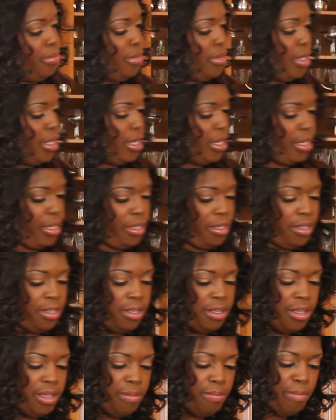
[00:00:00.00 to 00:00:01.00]
Okay,
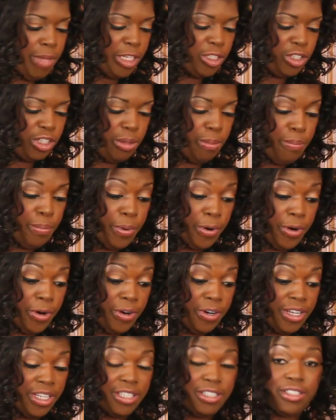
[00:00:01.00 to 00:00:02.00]
make sure the
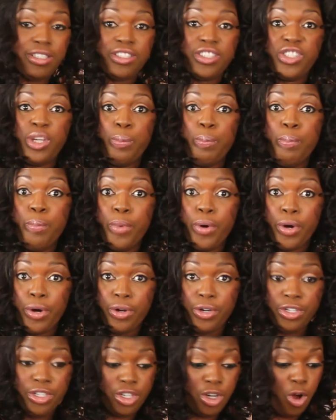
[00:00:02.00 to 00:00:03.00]
bird is
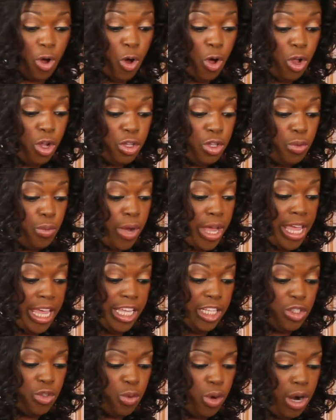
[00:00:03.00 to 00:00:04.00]
submerged all the way
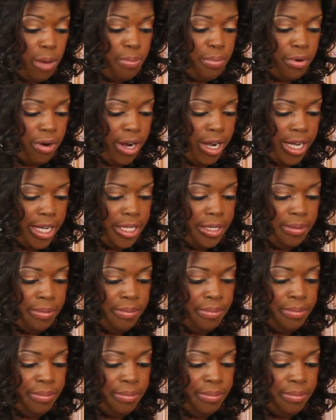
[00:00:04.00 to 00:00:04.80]
into our brine.